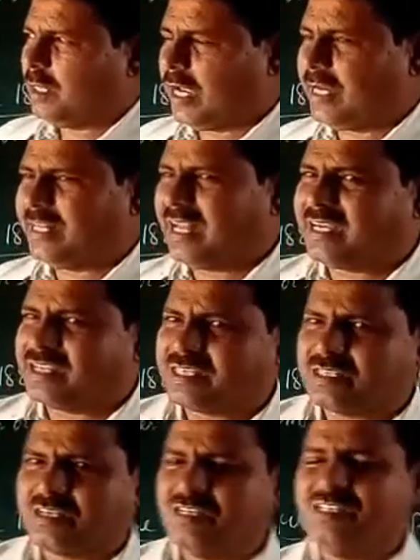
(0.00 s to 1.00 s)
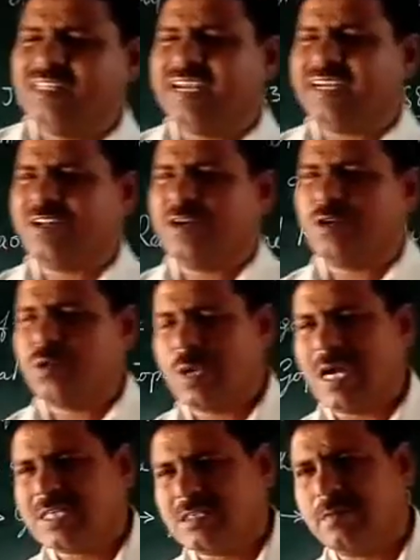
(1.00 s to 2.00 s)
and that is turned later into
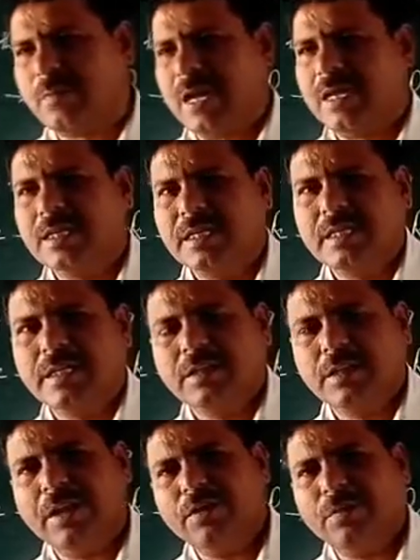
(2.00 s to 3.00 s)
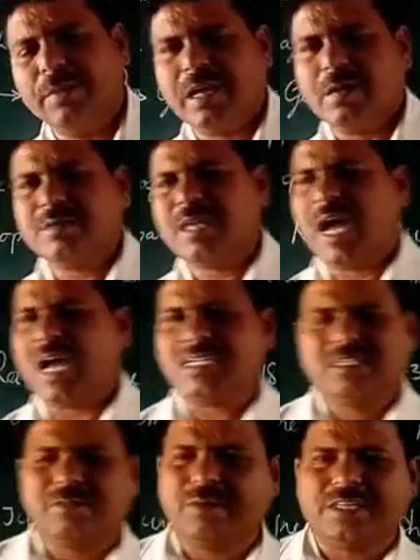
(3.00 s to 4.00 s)
asthma. And it becomes the
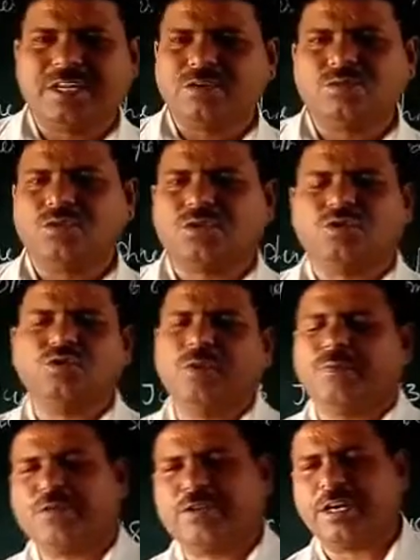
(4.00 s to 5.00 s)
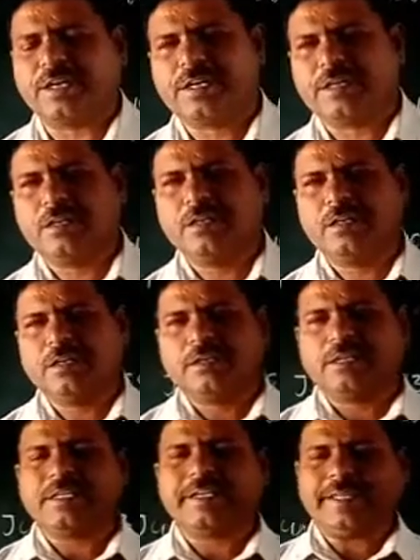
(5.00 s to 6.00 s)
asthma, there is no cure for that.
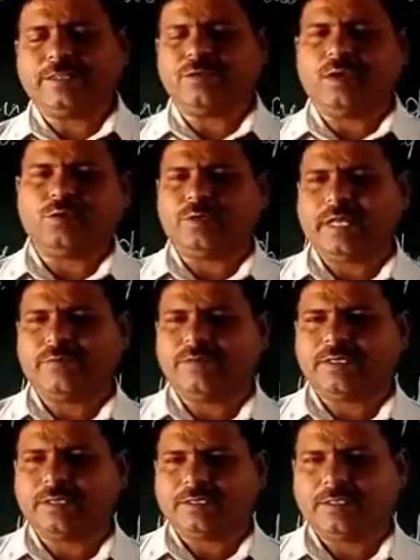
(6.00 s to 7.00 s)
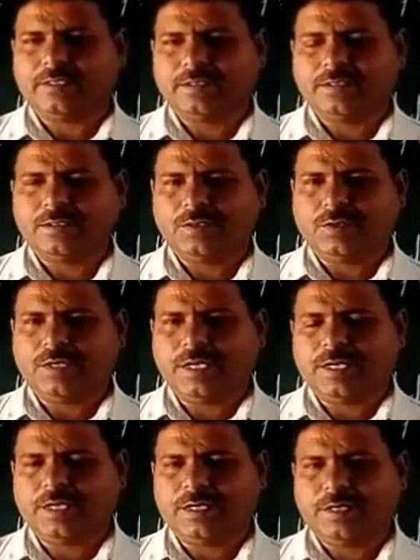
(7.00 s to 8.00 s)
Till the death you have to die.
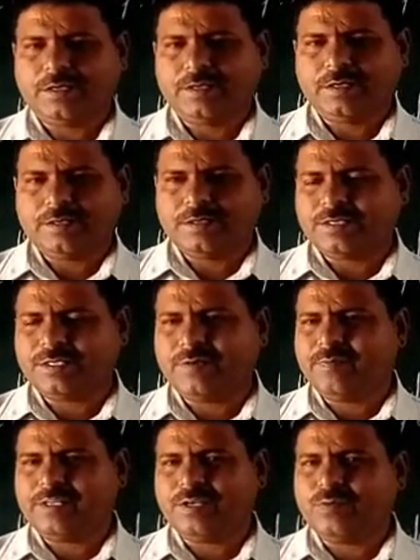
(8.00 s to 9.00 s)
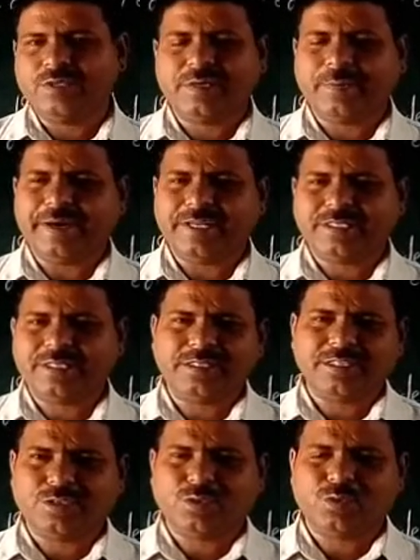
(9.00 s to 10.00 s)
Okay, just they will give you the medicine
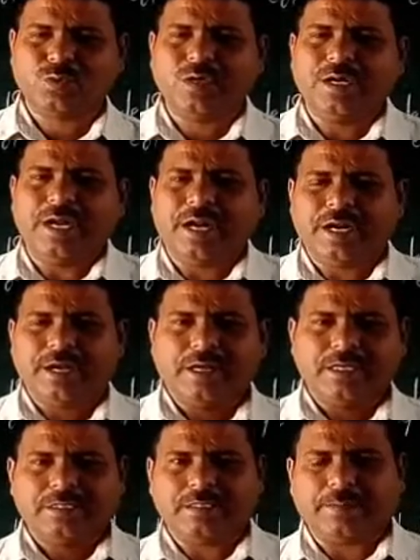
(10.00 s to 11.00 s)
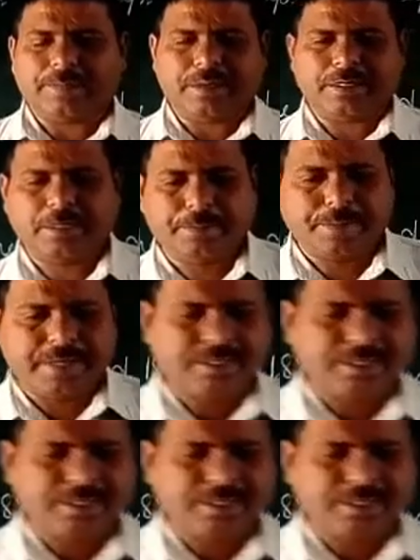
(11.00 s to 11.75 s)
just to suppress, depress